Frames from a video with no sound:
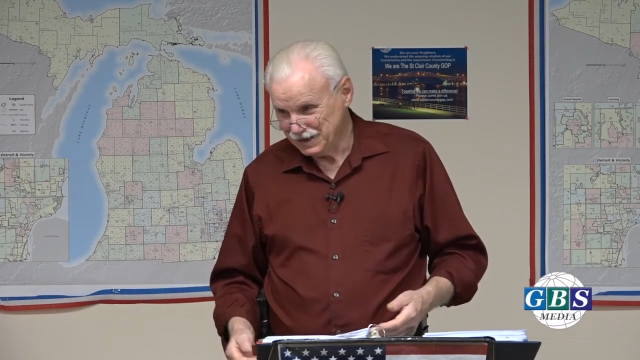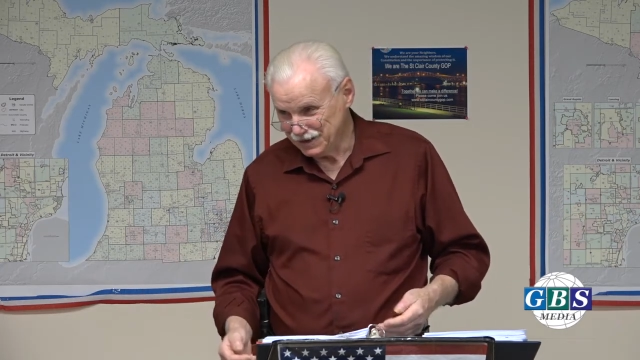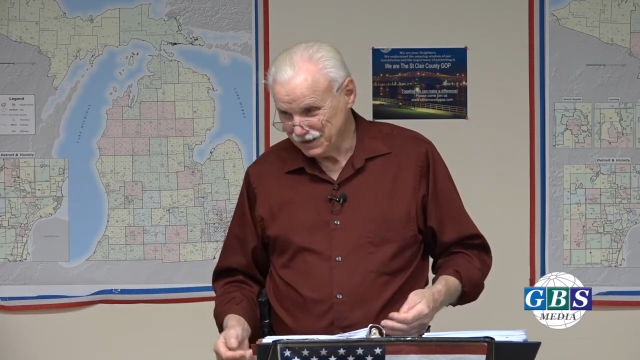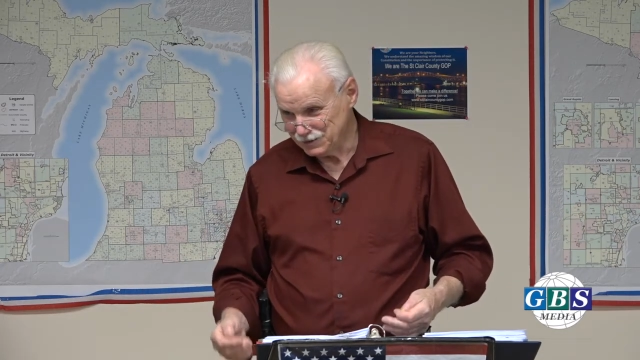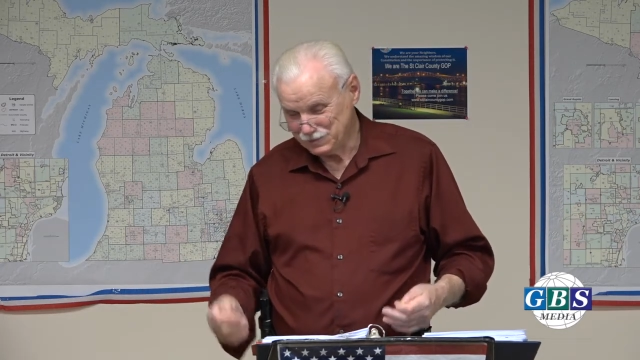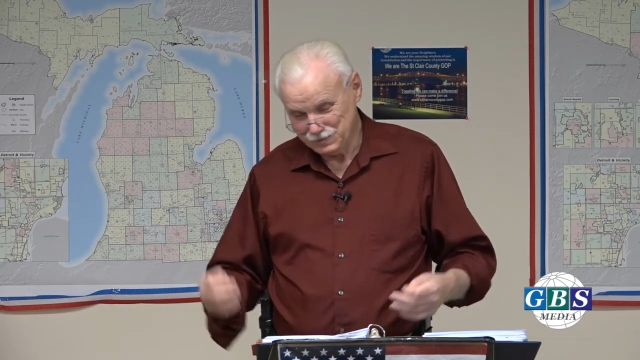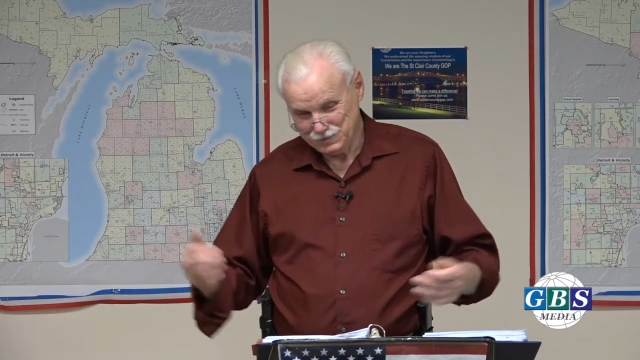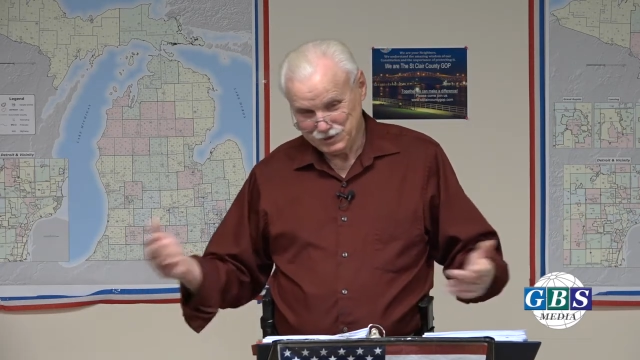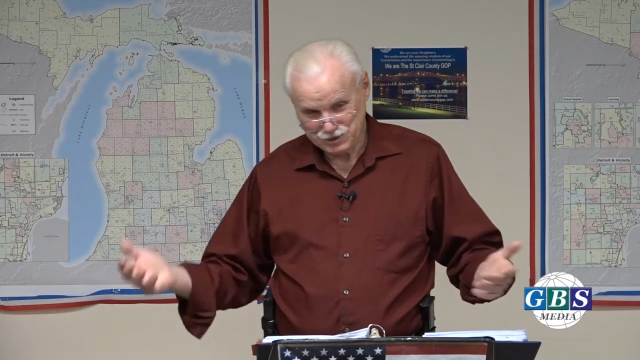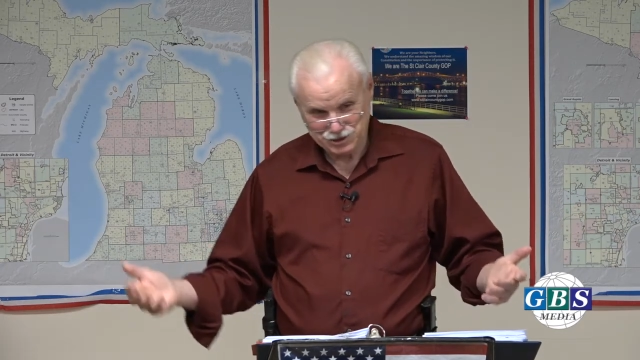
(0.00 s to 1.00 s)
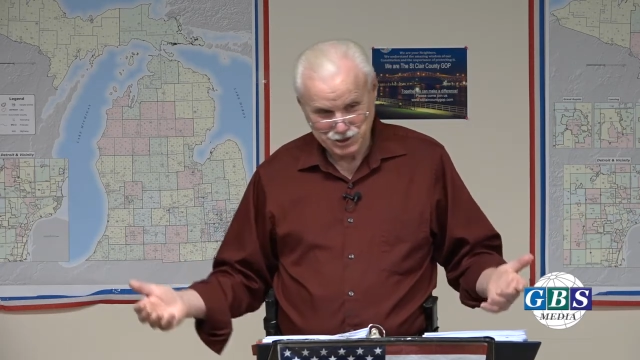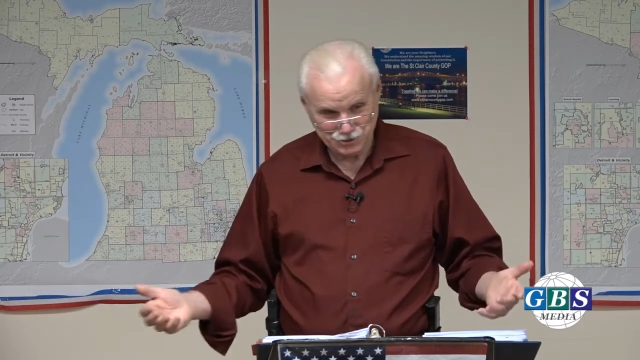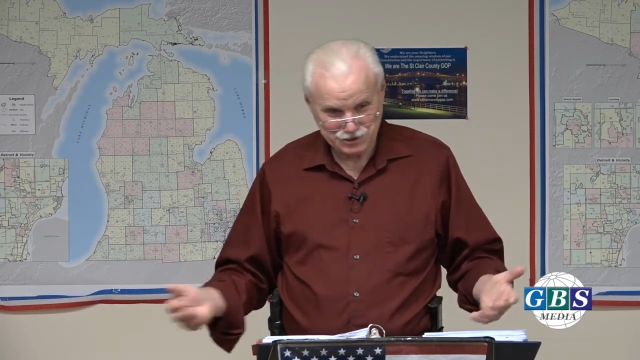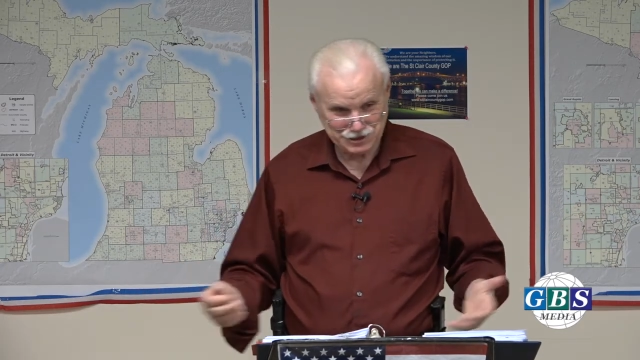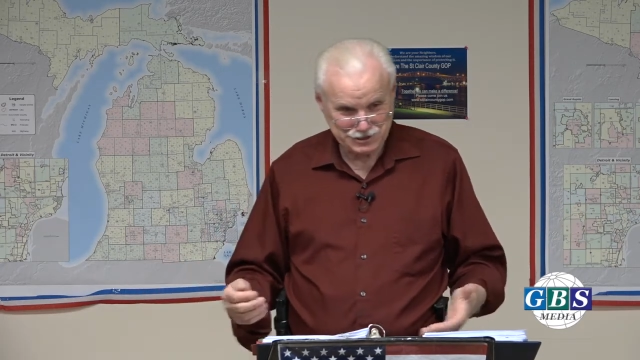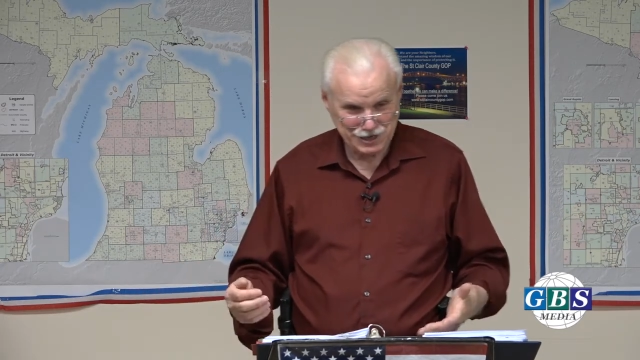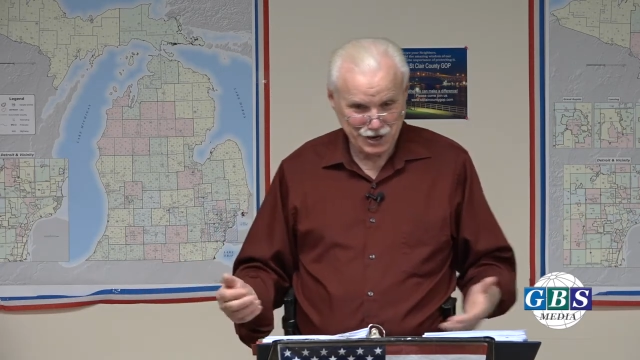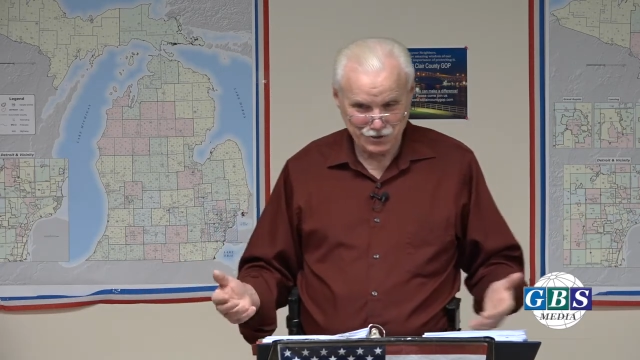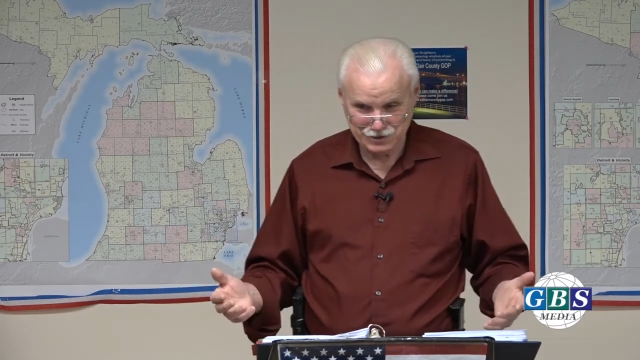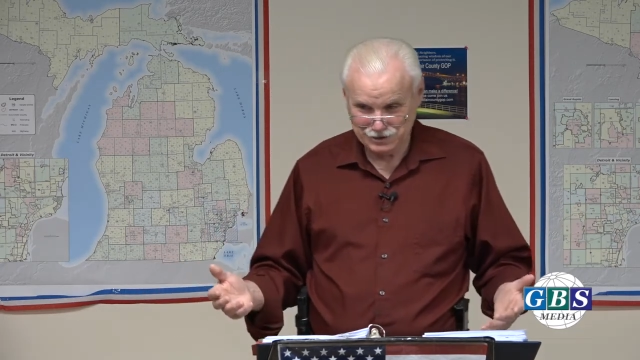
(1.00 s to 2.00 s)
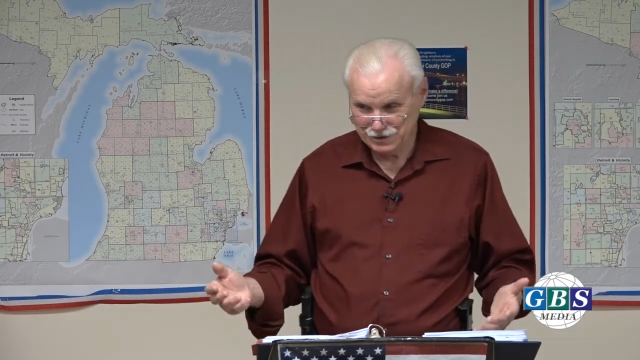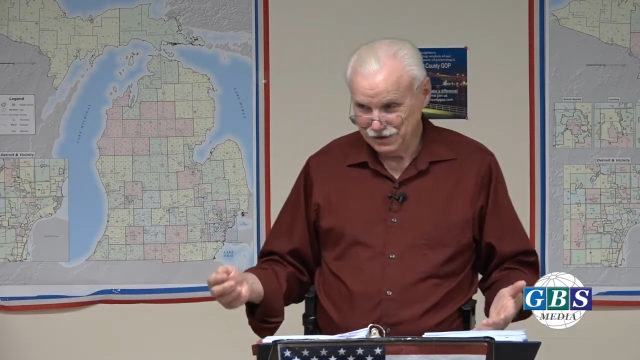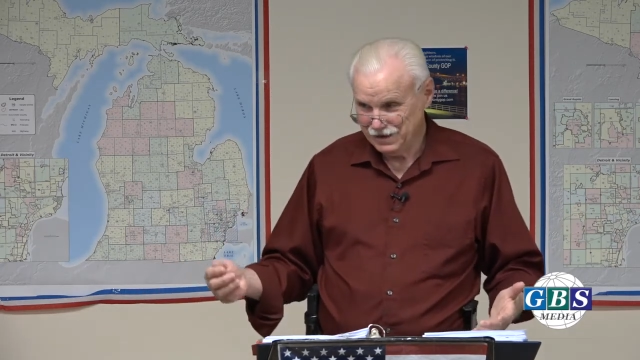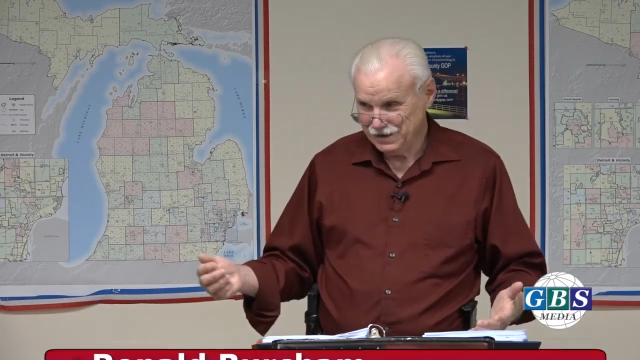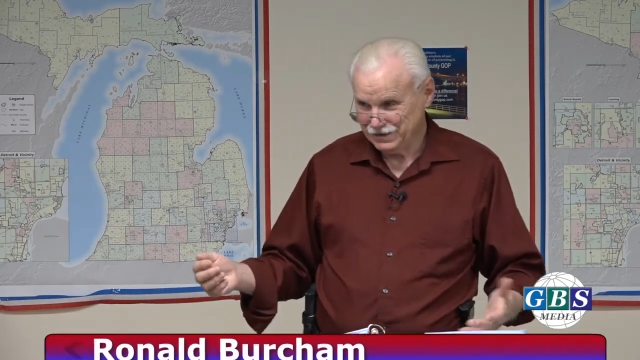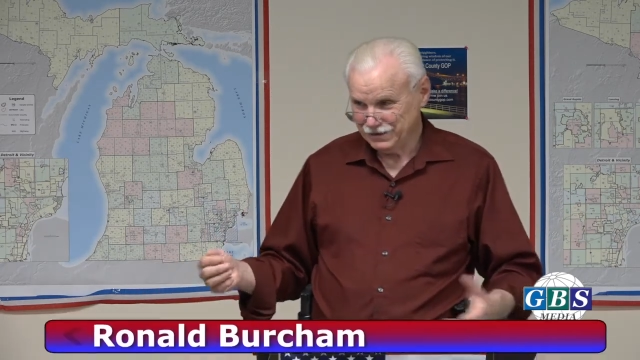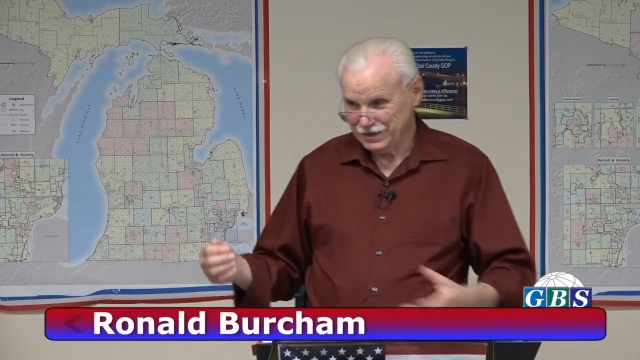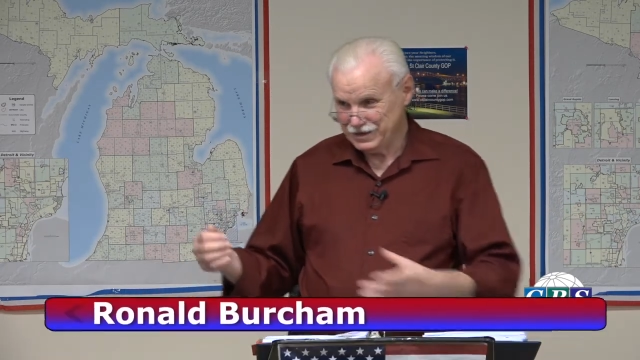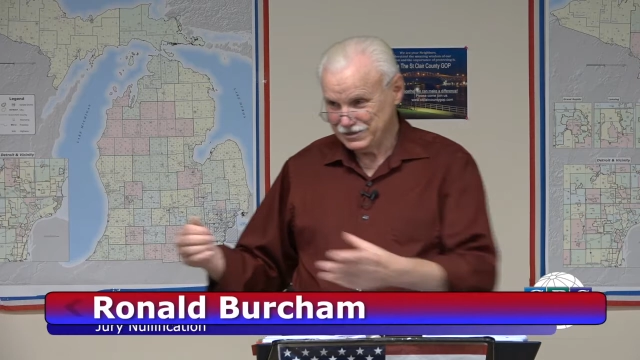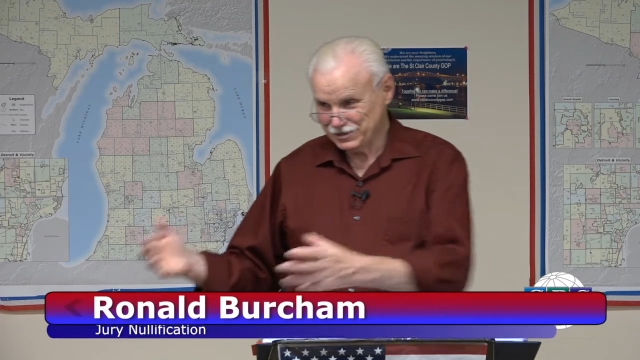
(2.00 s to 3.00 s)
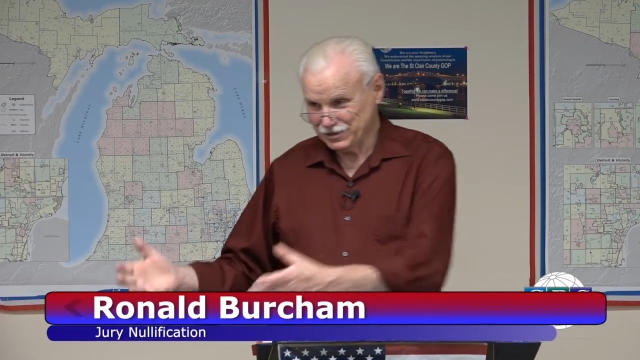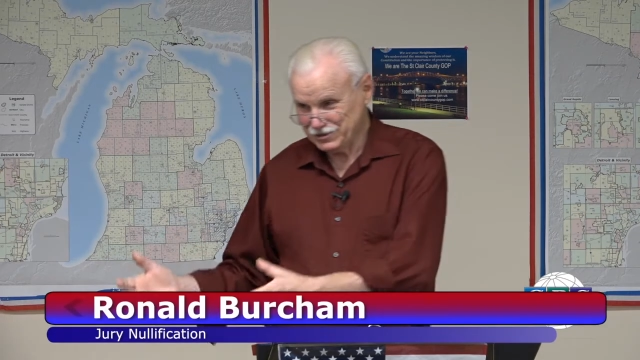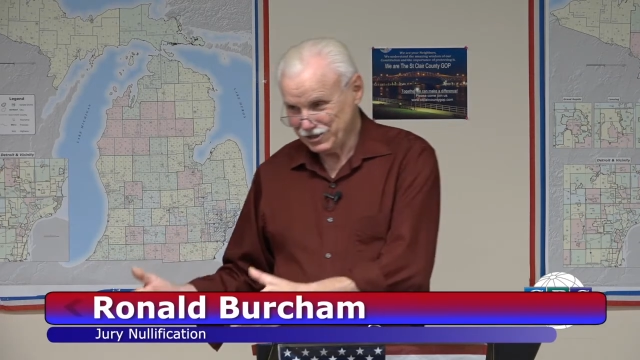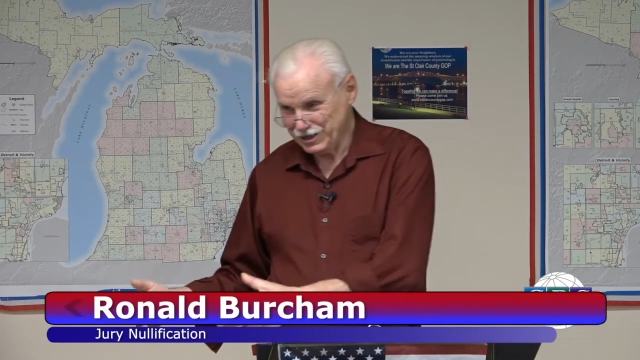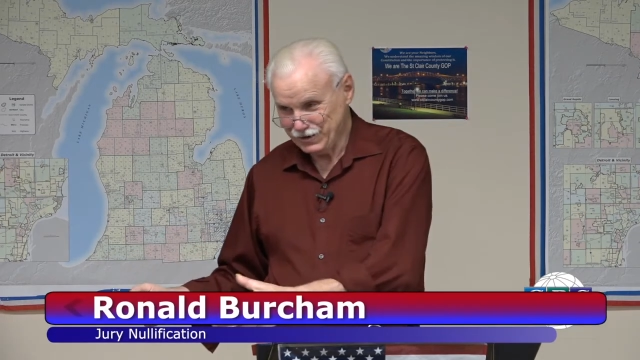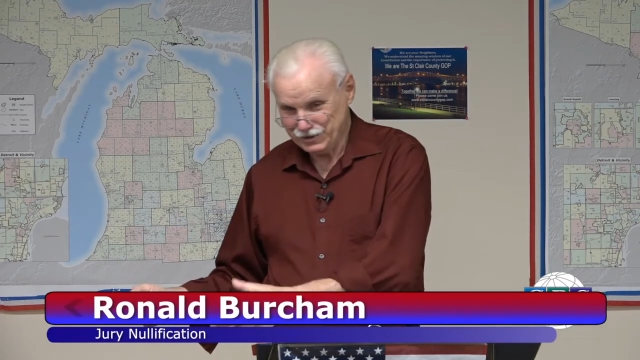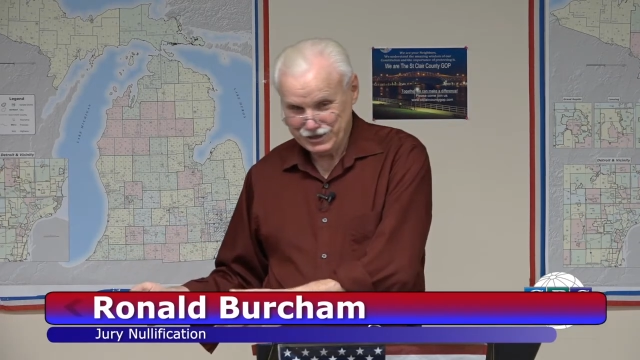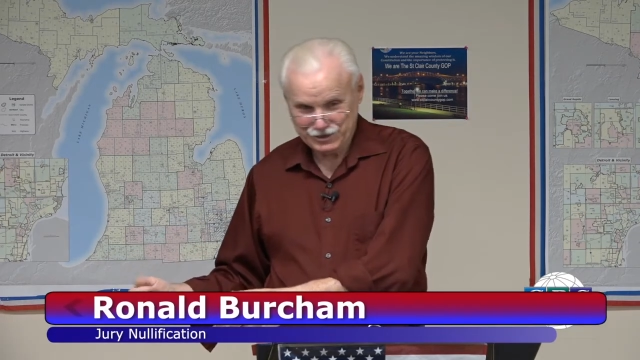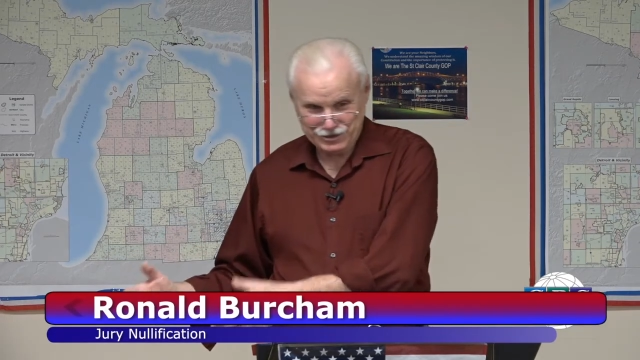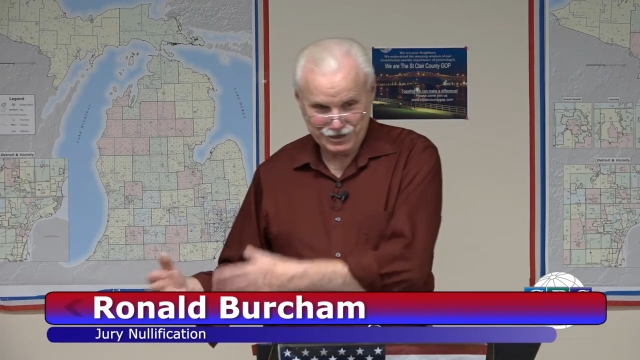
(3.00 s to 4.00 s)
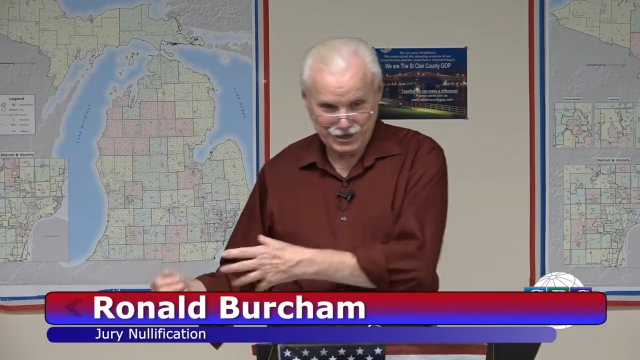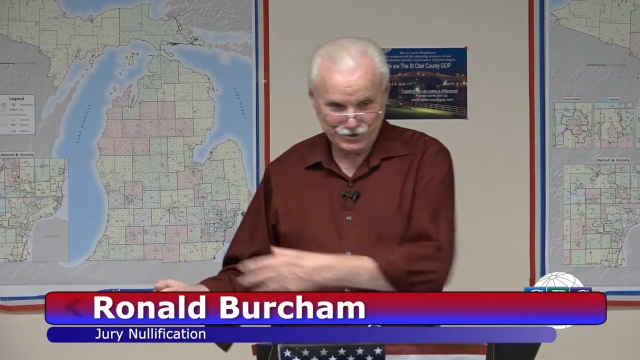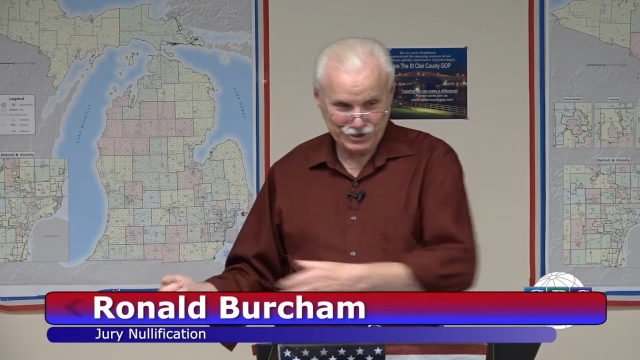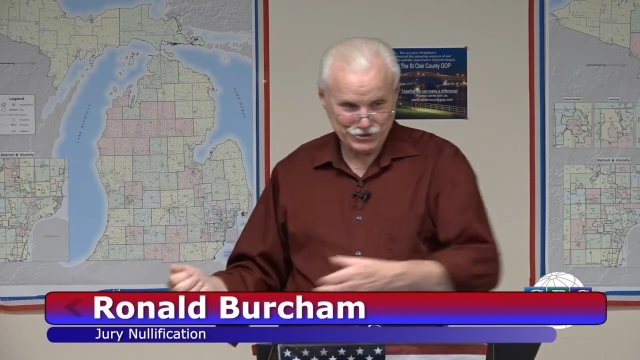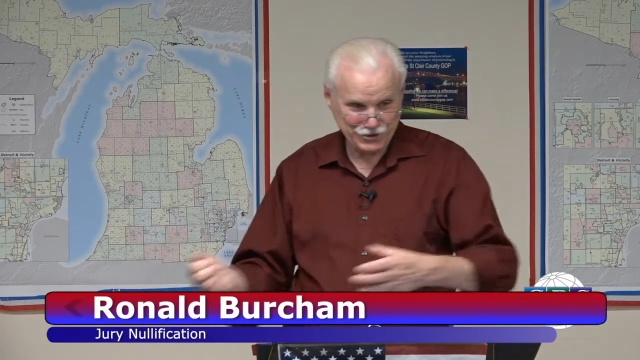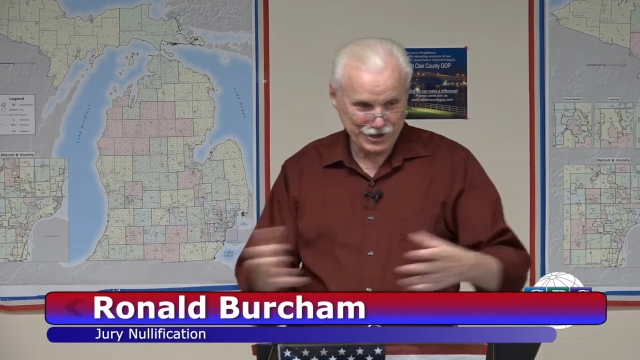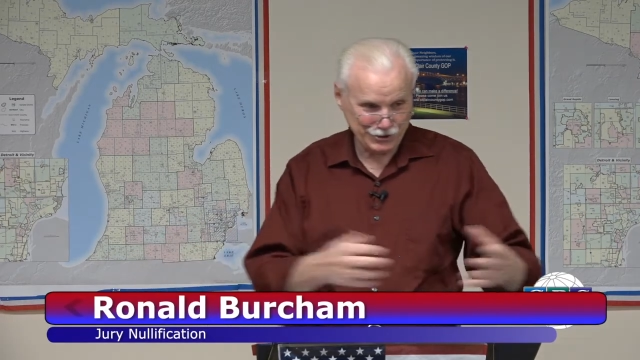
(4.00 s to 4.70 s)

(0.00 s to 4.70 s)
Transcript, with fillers: uh, casinos in town, and the ladies on Sunday would get together and they'd try to